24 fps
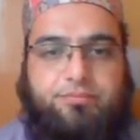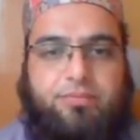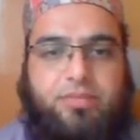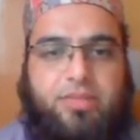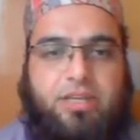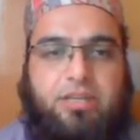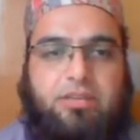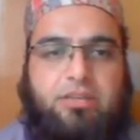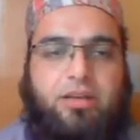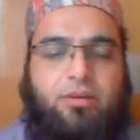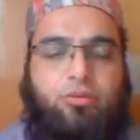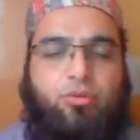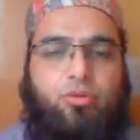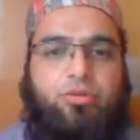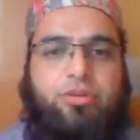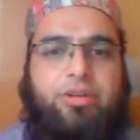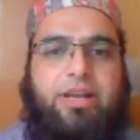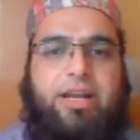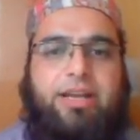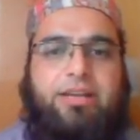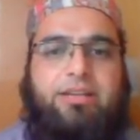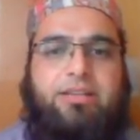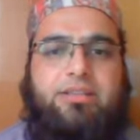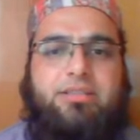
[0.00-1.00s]
now
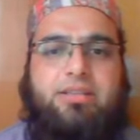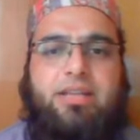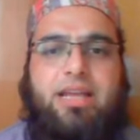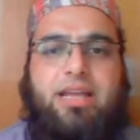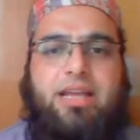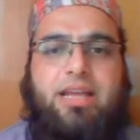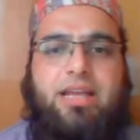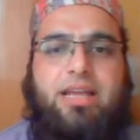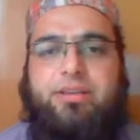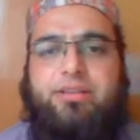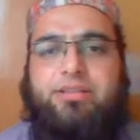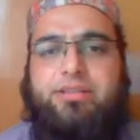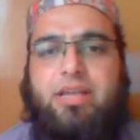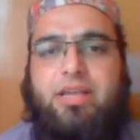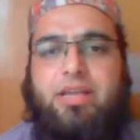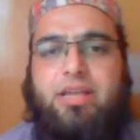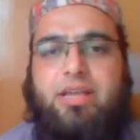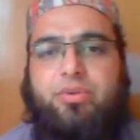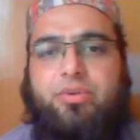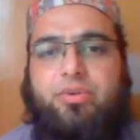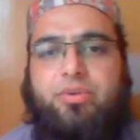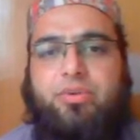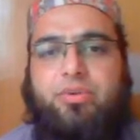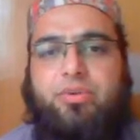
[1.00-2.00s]
looking at this last
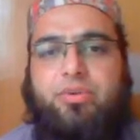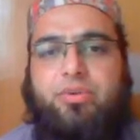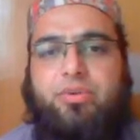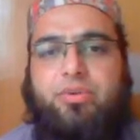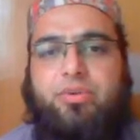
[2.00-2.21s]
example,